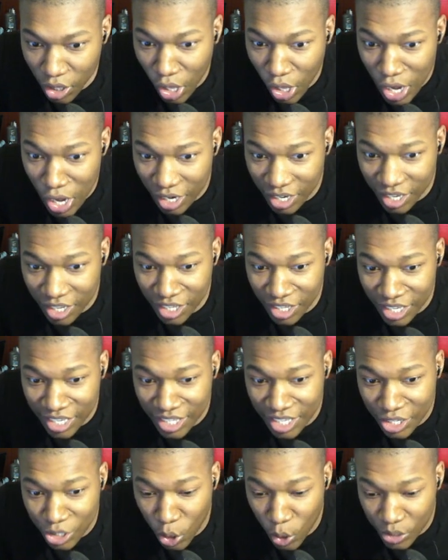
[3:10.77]

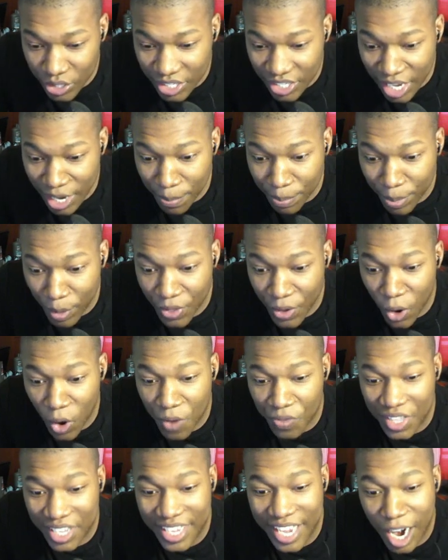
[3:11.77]
Look at these horses there, bro.
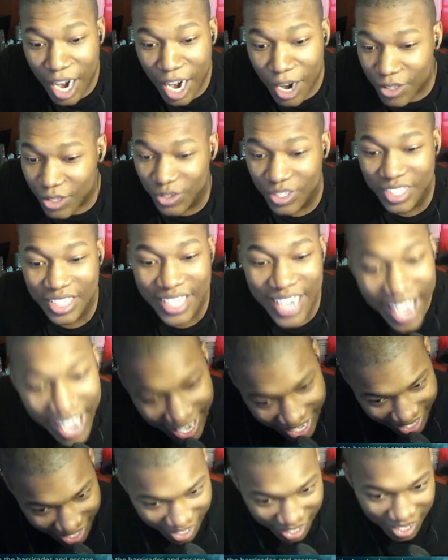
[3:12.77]
They're on the character's
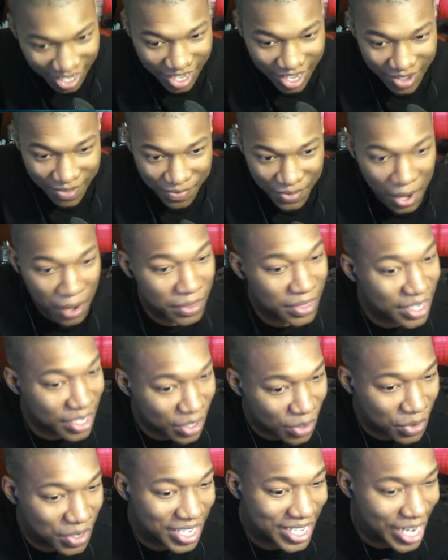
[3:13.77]
neck. They're
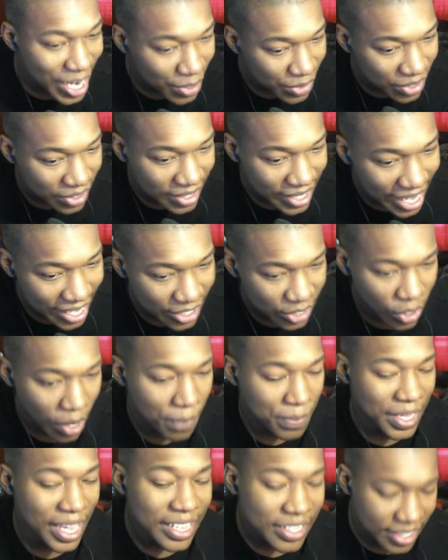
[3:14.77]
literally on the character's neck.
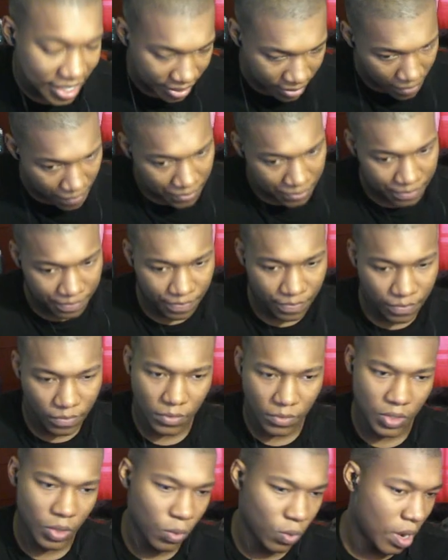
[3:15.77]
So I'm guessing,
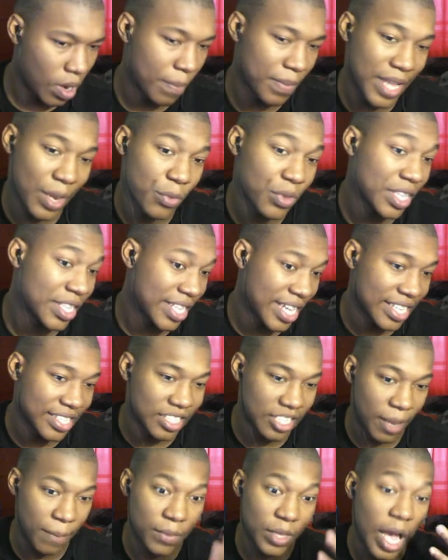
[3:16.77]
well, I'm not really
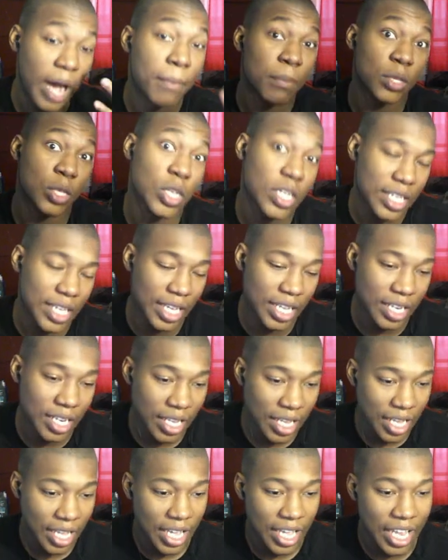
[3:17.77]
guessing. I'm
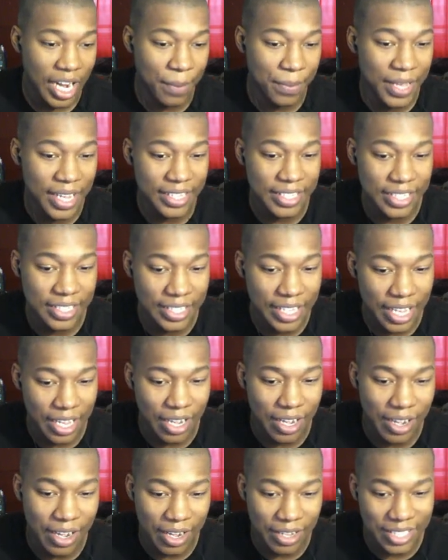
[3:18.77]
looking, and I'm guessing
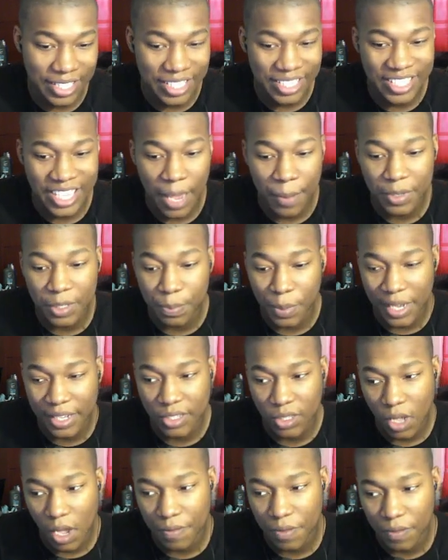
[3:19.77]
that that this game is
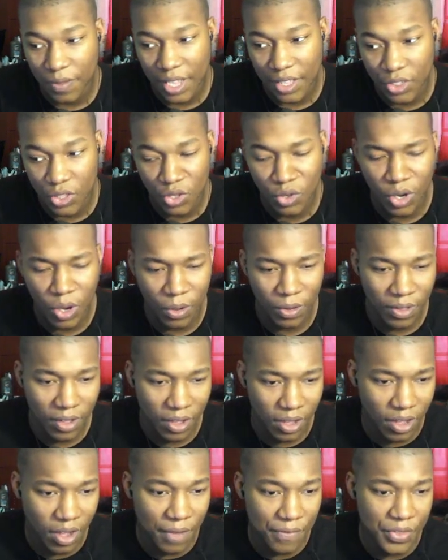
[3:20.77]
based off of, like, you know,
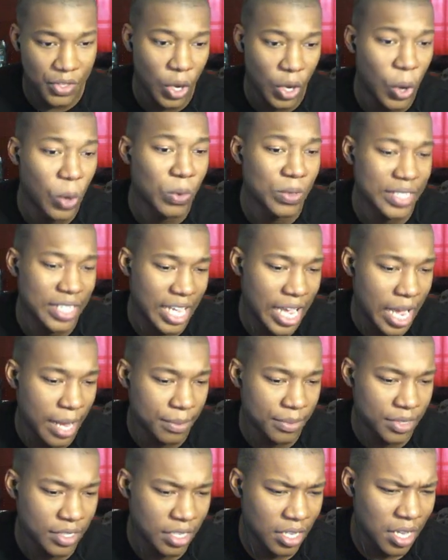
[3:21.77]
of the old
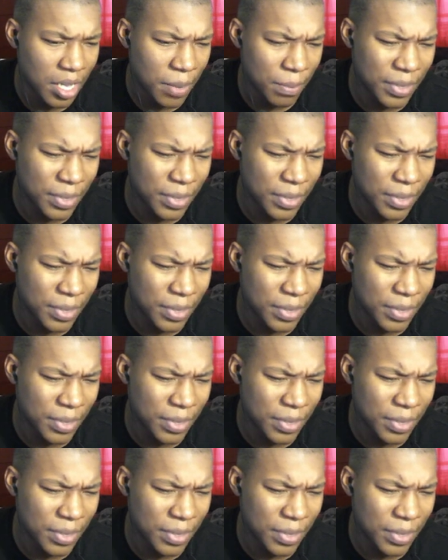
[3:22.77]
times.